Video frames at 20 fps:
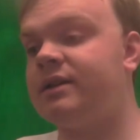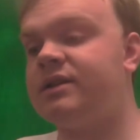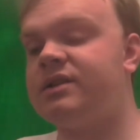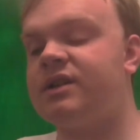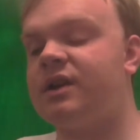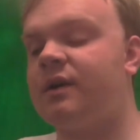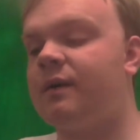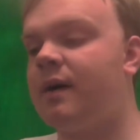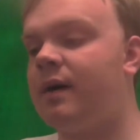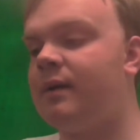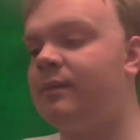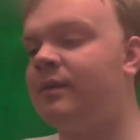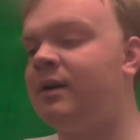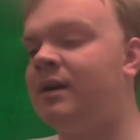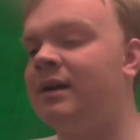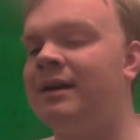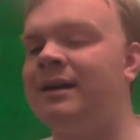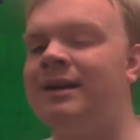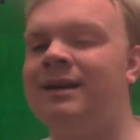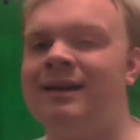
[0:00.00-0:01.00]
So
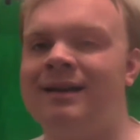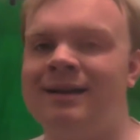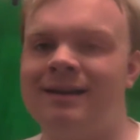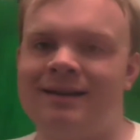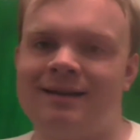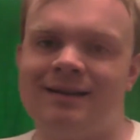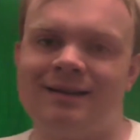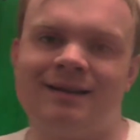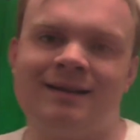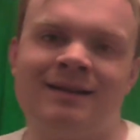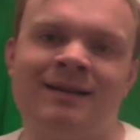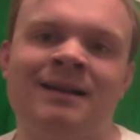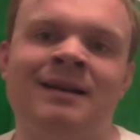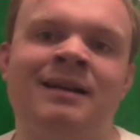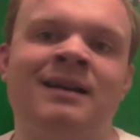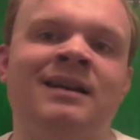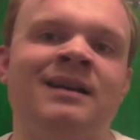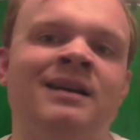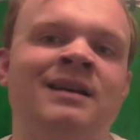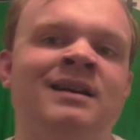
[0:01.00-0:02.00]
um,
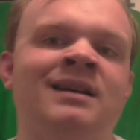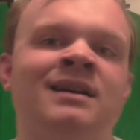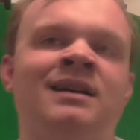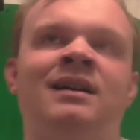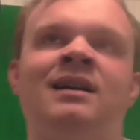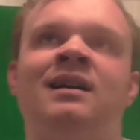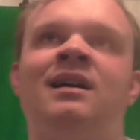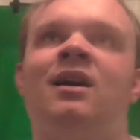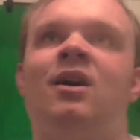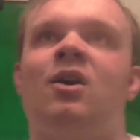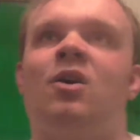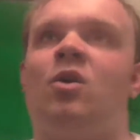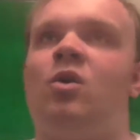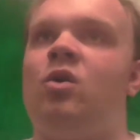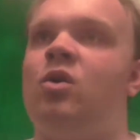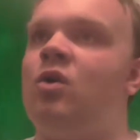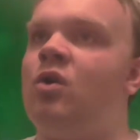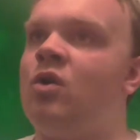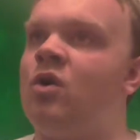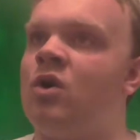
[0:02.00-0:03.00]

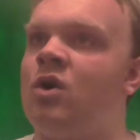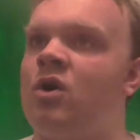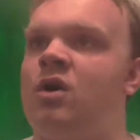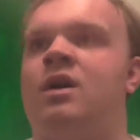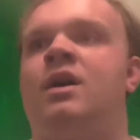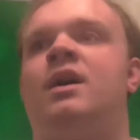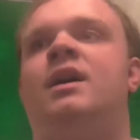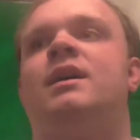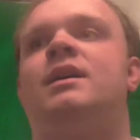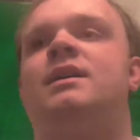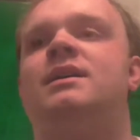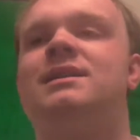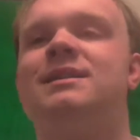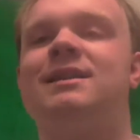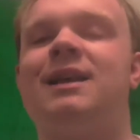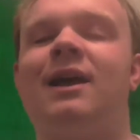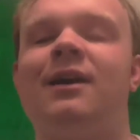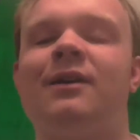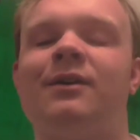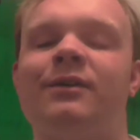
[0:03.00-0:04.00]
whew,
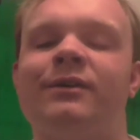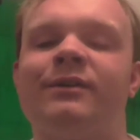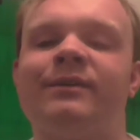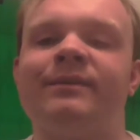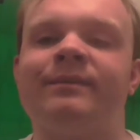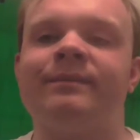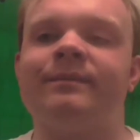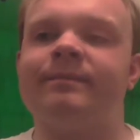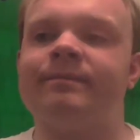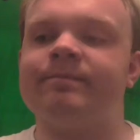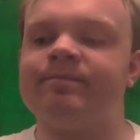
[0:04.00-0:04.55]
so